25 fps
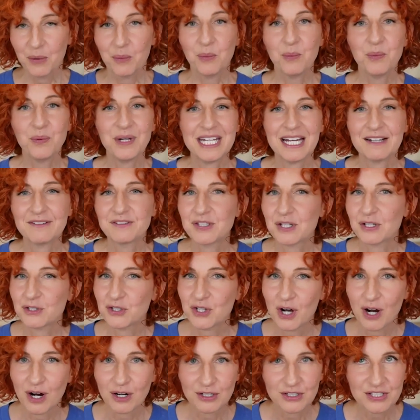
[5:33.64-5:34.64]
We have such
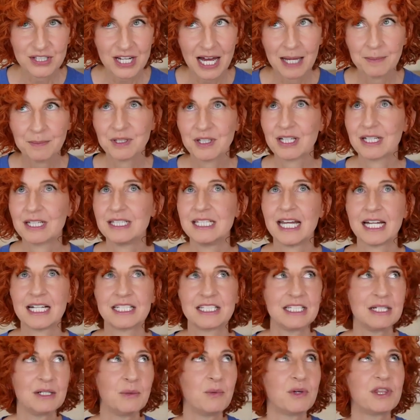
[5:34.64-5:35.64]
a hard time
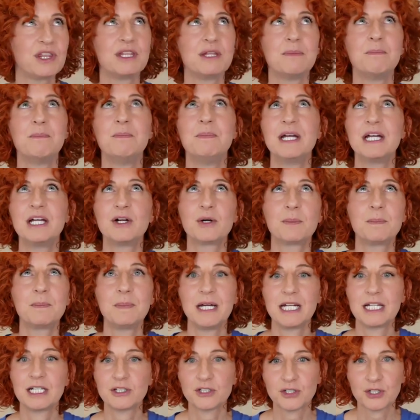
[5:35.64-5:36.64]
connecting with the bigger
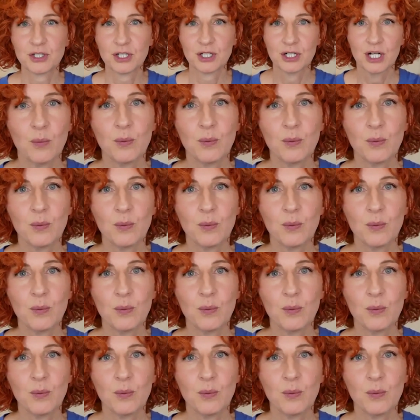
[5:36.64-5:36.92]
picture.